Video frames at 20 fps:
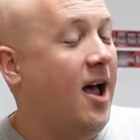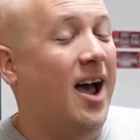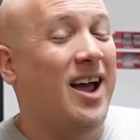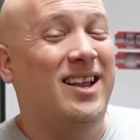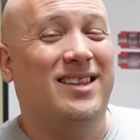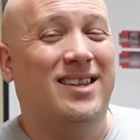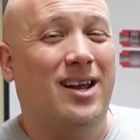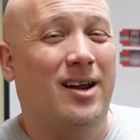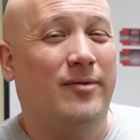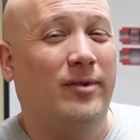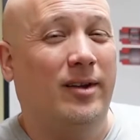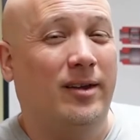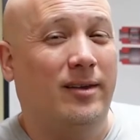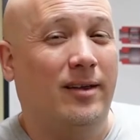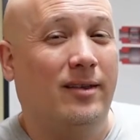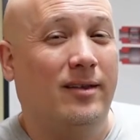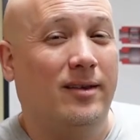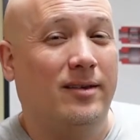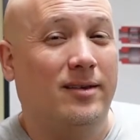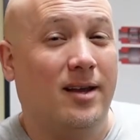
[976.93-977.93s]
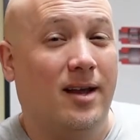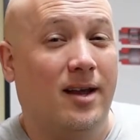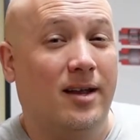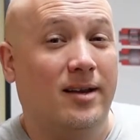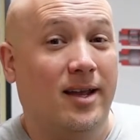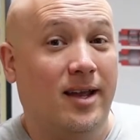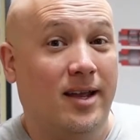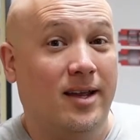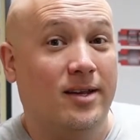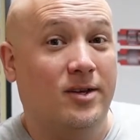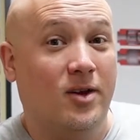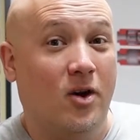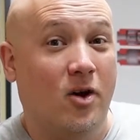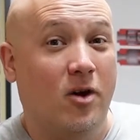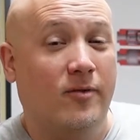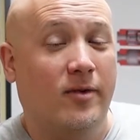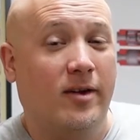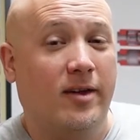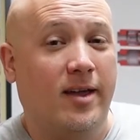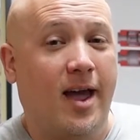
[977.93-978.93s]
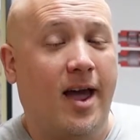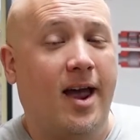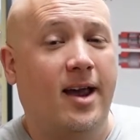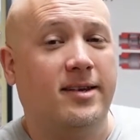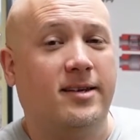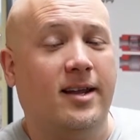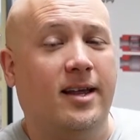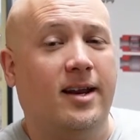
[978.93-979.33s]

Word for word: I definitely think this gun is overgassed.